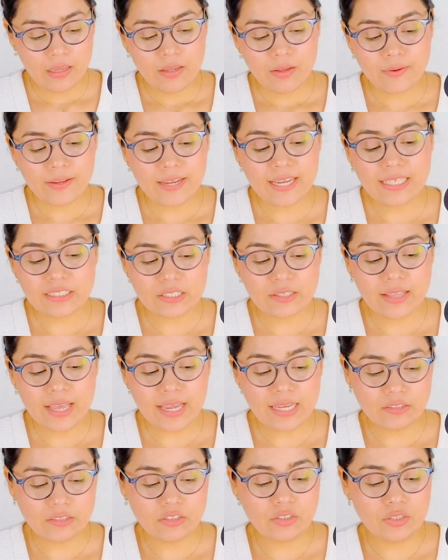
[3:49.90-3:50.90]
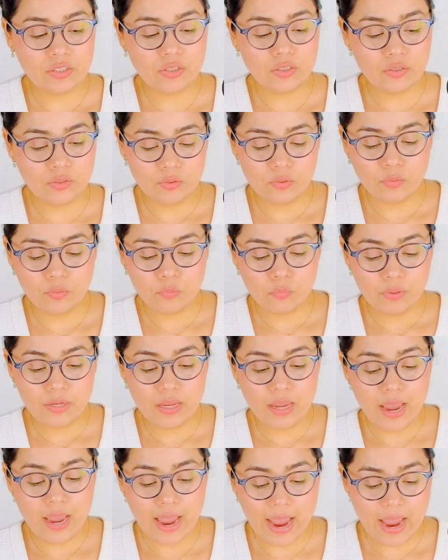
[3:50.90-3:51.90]
Okay, so that's you. We
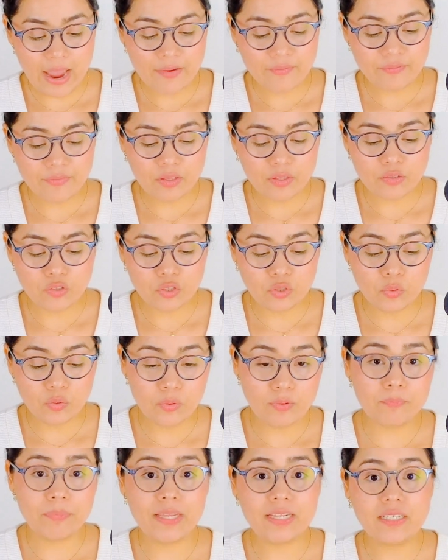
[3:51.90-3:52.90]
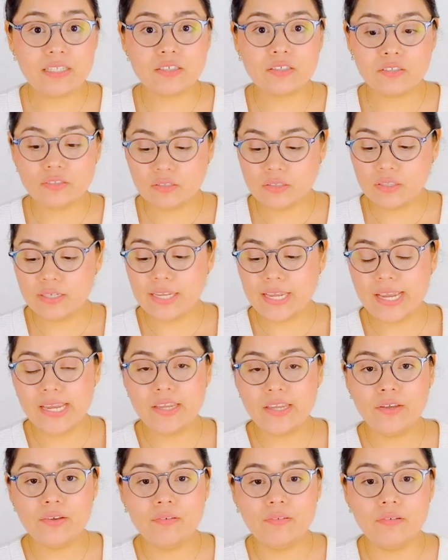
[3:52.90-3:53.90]
have the Two of Pentacles. Look at
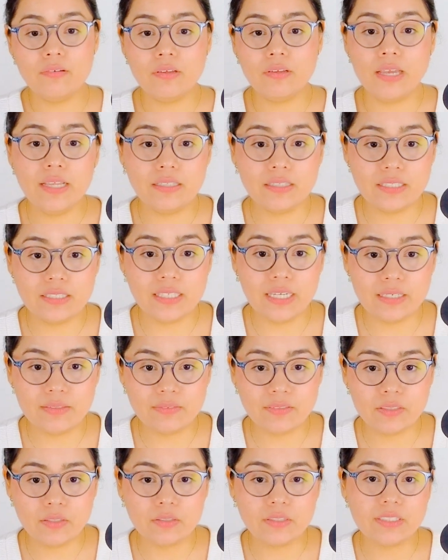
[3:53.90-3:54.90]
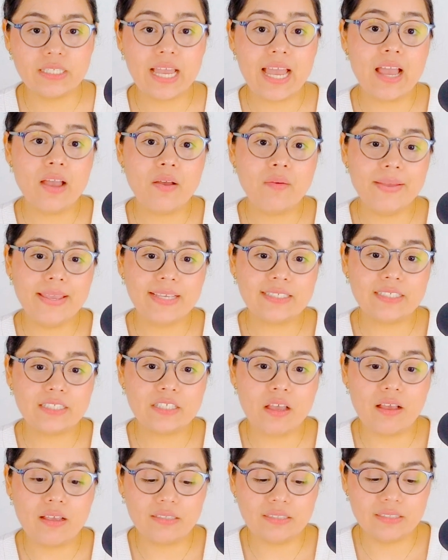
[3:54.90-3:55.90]
you. And the Ten of Swords. How
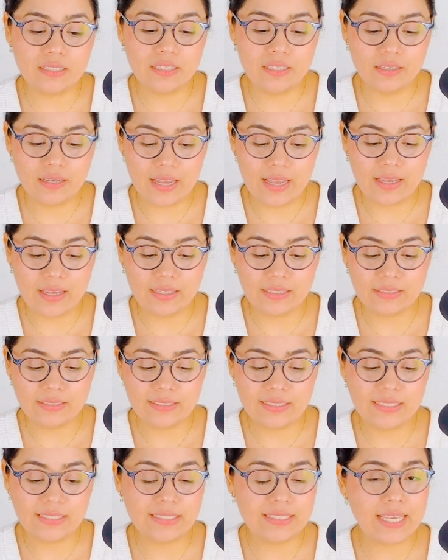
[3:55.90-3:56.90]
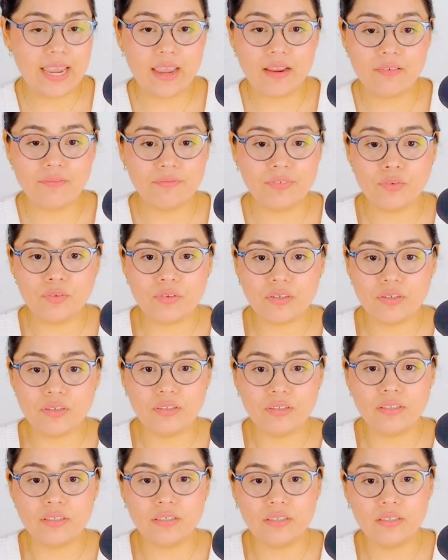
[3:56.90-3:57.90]
exhausting, guys. This can't feel
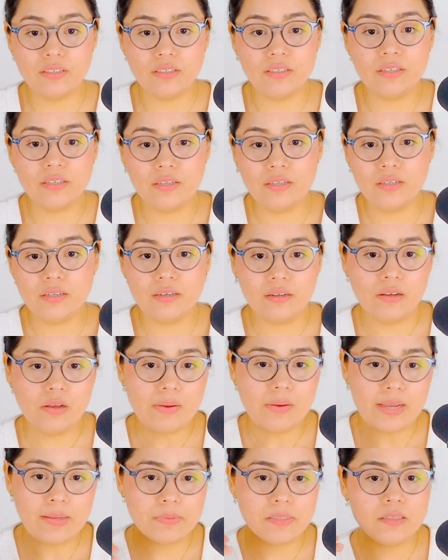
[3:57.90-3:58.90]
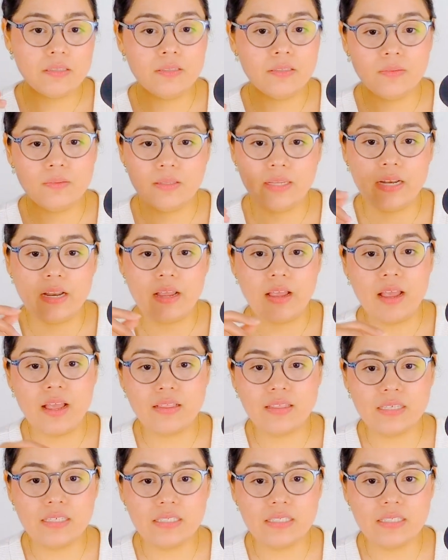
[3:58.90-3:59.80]
good. Oh, absolutely not.